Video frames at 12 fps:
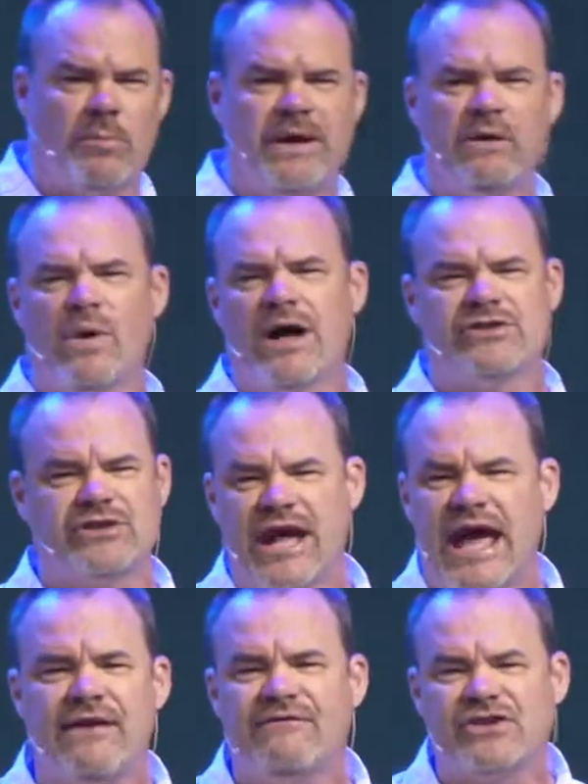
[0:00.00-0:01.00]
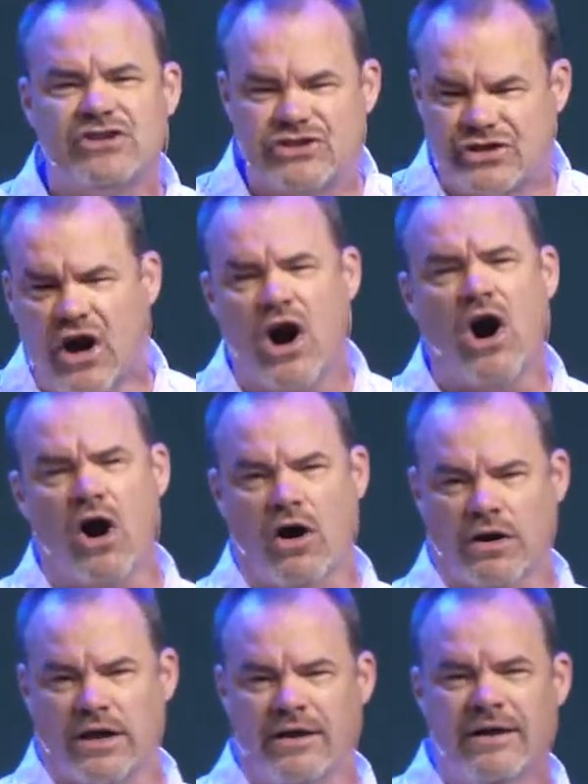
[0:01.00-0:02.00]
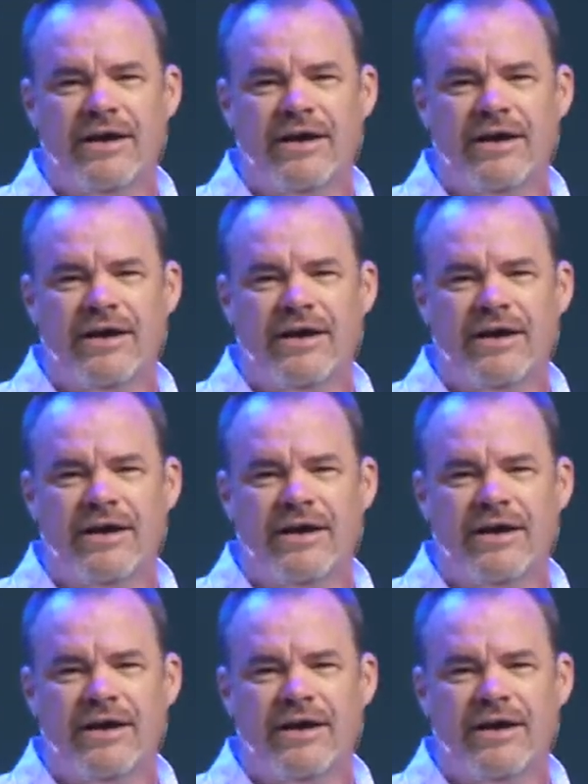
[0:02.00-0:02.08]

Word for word: nobody wants an average dog,